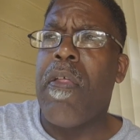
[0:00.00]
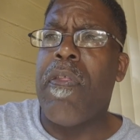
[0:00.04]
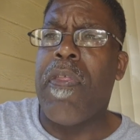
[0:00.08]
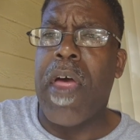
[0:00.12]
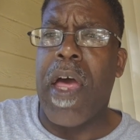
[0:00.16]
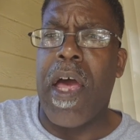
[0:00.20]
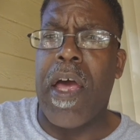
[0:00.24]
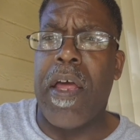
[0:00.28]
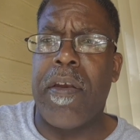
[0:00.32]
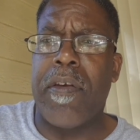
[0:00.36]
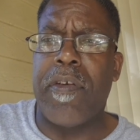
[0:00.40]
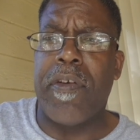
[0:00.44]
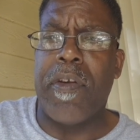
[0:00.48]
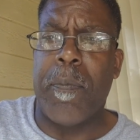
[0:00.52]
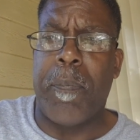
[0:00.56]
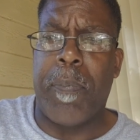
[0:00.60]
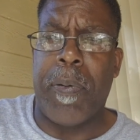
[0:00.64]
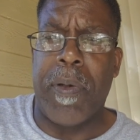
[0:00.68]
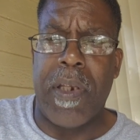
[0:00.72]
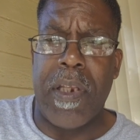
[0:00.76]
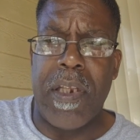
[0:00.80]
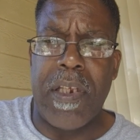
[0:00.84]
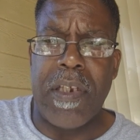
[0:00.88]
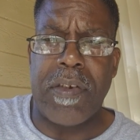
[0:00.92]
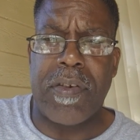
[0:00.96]
that the
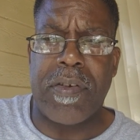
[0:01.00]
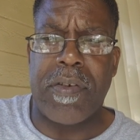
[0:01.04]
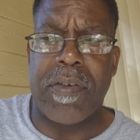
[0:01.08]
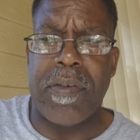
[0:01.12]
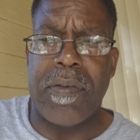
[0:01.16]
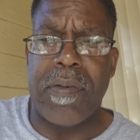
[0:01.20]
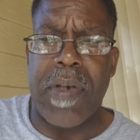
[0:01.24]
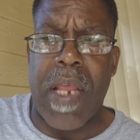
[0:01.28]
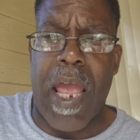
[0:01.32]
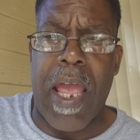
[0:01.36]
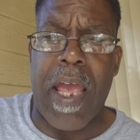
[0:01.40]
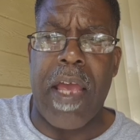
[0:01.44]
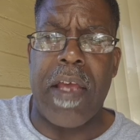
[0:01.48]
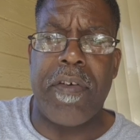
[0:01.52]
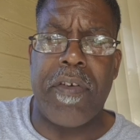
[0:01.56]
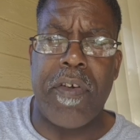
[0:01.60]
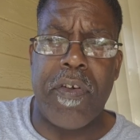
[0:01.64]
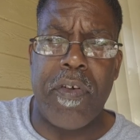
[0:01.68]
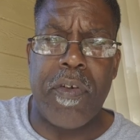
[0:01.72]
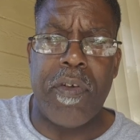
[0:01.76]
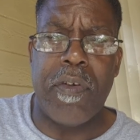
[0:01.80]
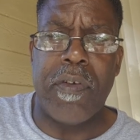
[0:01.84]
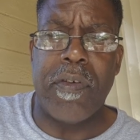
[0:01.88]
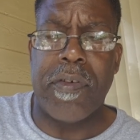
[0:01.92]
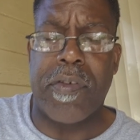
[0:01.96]
police had
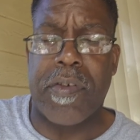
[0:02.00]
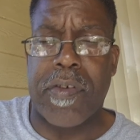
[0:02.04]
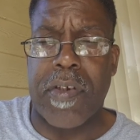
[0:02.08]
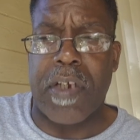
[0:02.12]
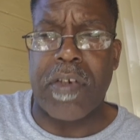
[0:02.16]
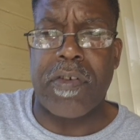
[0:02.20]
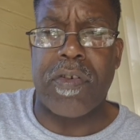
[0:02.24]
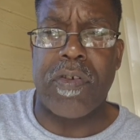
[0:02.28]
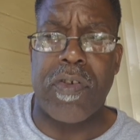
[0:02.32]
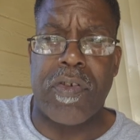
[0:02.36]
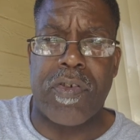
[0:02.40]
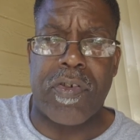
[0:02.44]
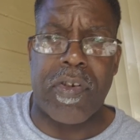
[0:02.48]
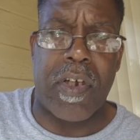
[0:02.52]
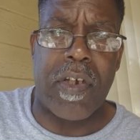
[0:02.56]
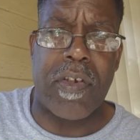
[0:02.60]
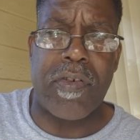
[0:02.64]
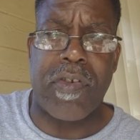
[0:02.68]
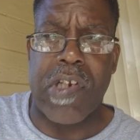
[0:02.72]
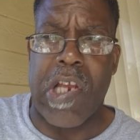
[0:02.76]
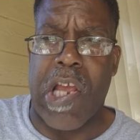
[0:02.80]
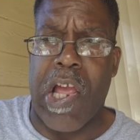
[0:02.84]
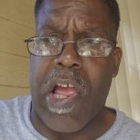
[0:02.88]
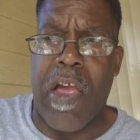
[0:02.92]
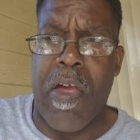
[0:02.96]
to do such and
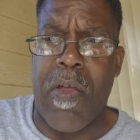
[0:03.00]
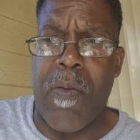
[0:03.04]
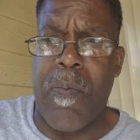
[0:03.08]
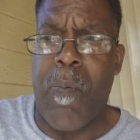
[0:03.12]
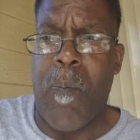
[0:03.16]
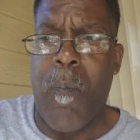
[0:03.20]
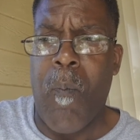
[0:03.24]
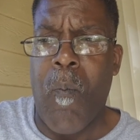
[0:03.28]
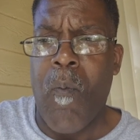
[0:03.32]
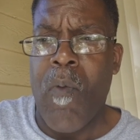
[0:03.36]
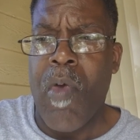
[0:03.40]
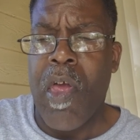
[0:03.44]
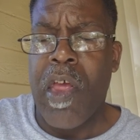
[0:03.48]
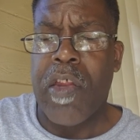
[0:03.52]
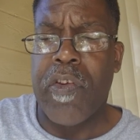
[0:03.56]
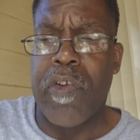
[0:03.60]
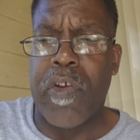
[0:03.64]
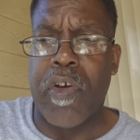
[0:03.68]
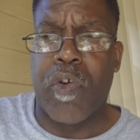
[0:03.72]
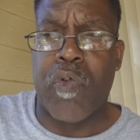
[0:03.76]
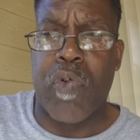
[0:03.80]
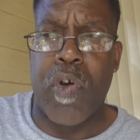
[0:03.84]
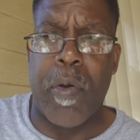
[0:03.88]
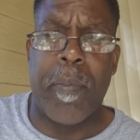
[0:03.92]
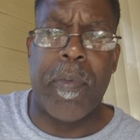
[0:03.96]
such and
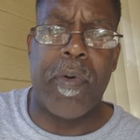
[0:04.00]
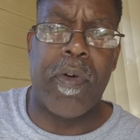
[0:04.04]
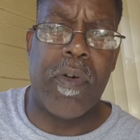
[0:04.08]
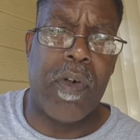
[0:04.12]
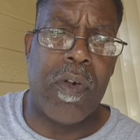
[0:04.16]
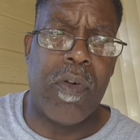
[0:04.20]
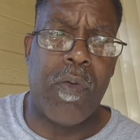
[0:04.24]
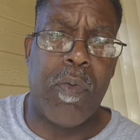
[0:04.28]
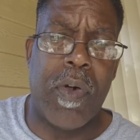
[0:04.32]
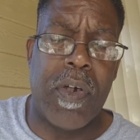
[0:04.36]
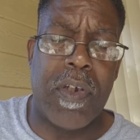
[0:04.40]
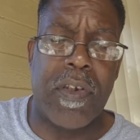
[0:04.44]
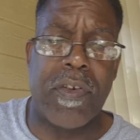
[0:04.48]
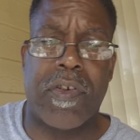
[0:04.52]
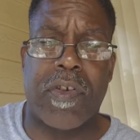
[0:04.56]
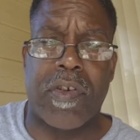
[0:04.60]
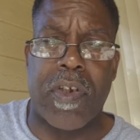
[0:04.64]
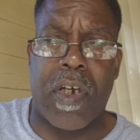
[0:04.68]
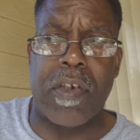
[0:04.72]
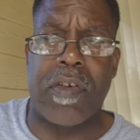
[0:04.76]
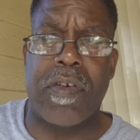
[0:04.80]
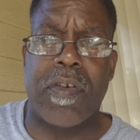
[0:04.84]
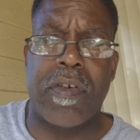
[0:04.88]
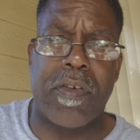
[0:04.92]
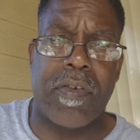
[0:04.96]
the criminal was
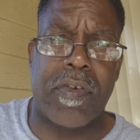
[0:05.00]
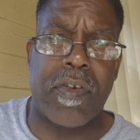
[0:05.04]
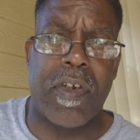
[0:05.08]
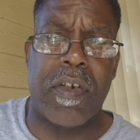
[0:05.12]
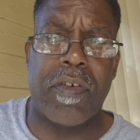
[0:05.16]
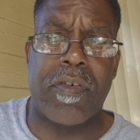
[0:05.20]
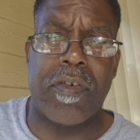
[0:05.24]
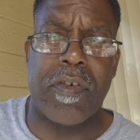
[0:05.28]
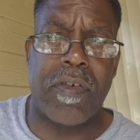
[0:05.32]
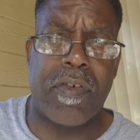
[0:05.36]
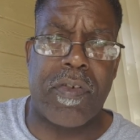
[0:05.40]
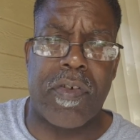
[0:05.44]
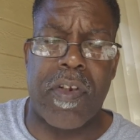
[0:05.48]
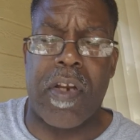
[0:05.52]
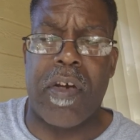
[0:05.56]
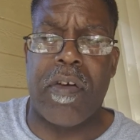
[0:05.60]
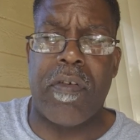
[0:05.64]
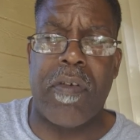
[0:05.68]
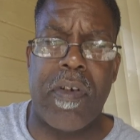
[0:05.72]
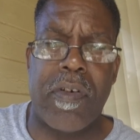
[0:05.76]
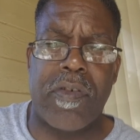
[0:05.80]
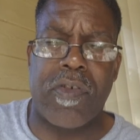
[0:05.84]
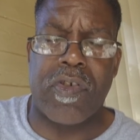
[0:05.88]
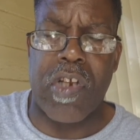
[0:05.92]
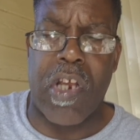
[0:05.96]
such and such,
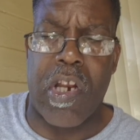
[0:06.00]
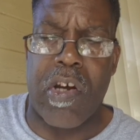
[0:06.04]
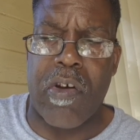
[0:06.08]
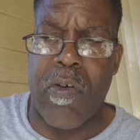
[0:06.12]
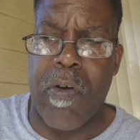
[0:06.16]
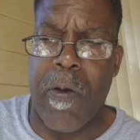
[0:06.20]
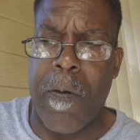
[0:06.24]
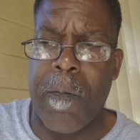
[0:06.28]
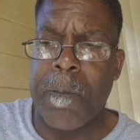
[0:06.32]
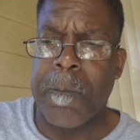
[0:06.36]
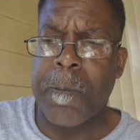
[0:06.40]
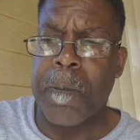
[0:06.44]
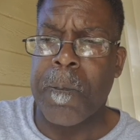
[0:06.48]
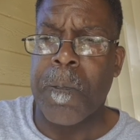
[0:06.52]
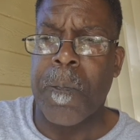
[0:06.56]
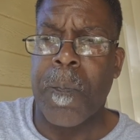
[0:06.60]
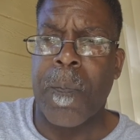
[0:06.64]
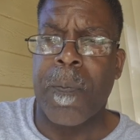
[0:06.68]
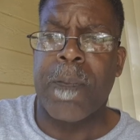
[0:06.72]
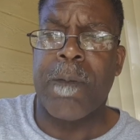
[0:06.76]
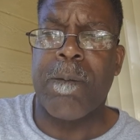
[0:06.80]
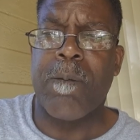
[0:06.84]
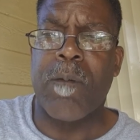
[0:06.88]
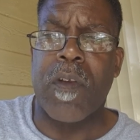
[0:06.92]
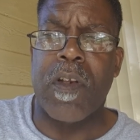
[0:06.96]
etc., etc.
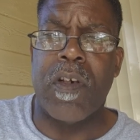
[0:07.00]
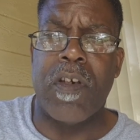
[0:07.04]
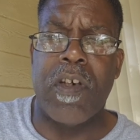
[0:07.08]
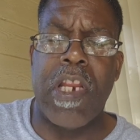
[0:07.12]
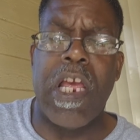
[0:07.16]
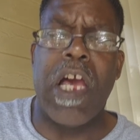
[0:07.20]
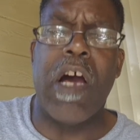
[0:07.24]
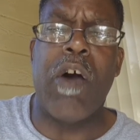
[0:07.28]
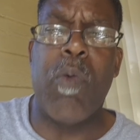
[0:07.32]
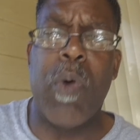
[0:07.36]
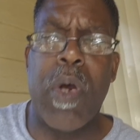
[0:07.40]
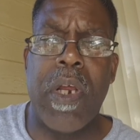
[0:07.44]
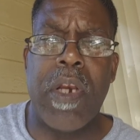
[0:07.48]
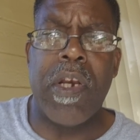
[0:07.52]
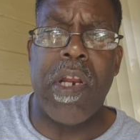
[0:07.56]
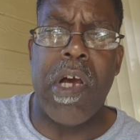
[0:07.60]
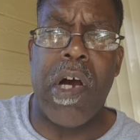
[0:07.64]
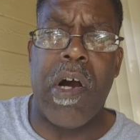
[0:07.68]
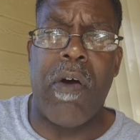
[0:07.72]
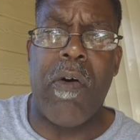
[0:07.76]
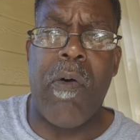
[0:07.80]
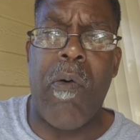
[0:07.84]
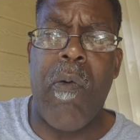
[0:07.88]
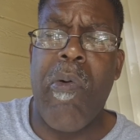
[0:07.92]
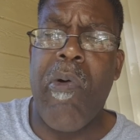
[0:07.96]
Now we
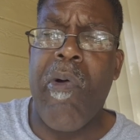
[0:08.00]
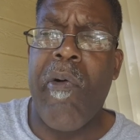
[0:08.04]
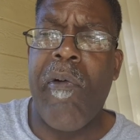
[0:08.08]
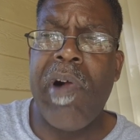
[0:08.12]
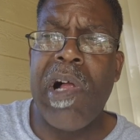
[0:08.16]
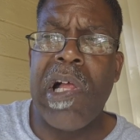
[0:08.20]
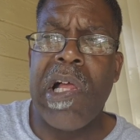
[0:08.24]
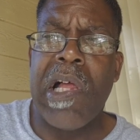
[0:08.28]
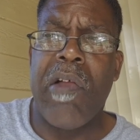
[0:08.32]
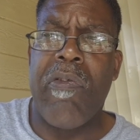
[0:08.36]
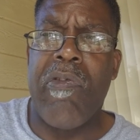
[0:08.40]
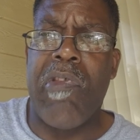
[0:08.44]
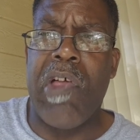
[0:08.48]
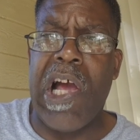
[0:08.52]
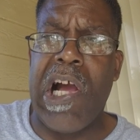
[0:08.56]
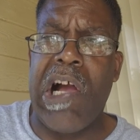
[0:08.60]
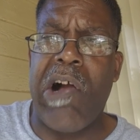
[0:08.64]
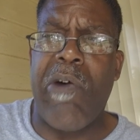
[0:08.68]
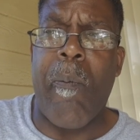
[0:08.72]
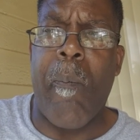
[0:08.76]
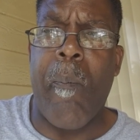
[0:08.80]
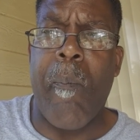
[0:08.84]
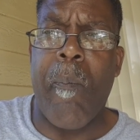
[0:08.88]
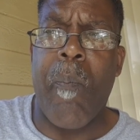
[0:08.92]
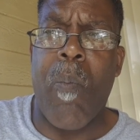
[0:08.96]
know
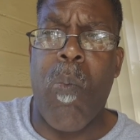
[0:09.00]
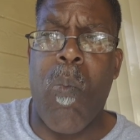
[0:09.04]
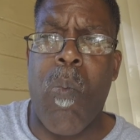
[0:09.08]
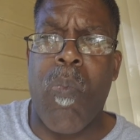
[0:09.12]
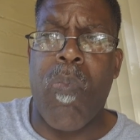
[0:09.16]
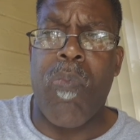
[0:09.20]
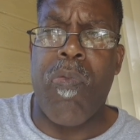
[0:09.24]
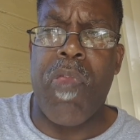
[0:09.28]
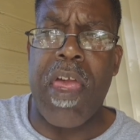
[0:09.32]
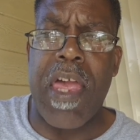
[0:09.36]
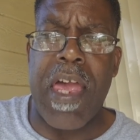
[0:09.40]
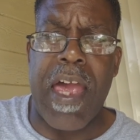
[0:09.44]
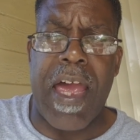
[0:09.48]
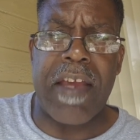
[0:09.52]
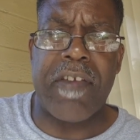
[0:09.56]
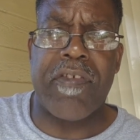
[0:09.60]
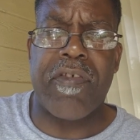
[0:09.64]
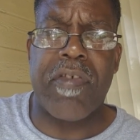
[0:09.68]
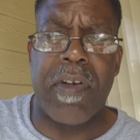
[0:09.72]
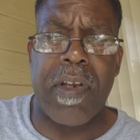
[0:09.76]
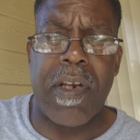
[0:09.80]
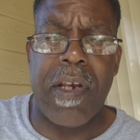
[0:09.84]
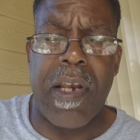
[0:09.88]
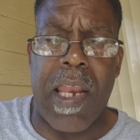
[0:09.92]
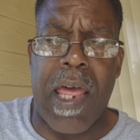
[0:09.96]
that they
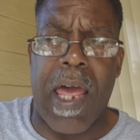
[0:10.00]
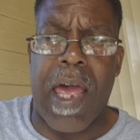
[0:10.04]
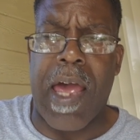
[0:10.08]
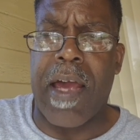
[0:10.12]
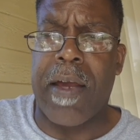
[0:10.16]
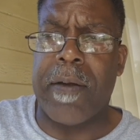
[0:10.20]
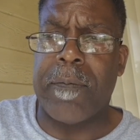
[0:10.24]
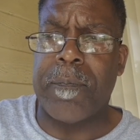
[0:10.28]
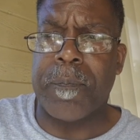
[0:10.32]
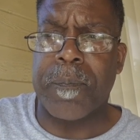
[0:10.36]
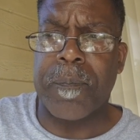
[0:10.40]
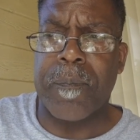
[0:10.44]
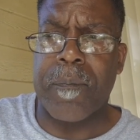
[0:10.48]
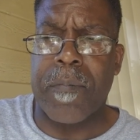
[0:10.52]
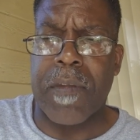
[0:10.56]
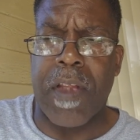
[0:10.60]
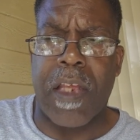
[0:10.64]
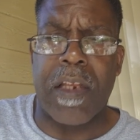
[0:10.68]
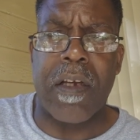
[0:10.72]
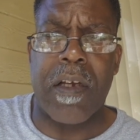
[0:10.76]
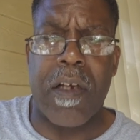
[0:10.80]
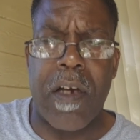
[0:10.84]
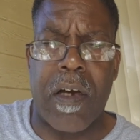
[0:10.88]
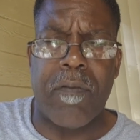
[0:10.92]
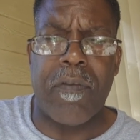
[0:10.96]
actually lie
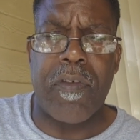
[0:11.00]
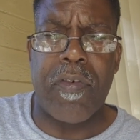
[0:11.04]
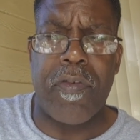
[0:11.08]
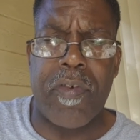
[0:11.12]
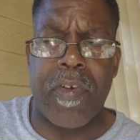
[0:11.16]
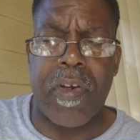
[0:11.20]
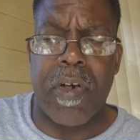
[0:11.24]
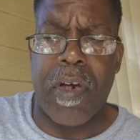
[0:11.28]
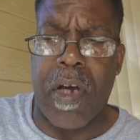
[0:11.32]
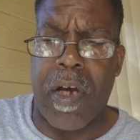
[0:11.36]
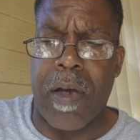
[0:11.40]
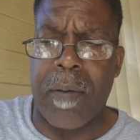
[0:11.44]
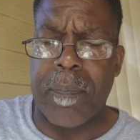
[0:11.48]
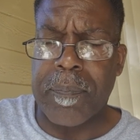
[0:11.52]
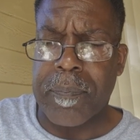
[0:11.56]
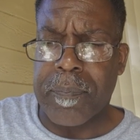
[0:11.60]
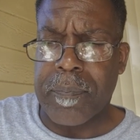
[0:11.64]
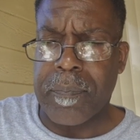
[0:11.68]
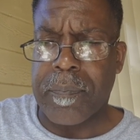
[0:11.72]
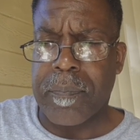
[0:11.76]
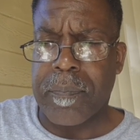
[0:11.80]
and cover shit up.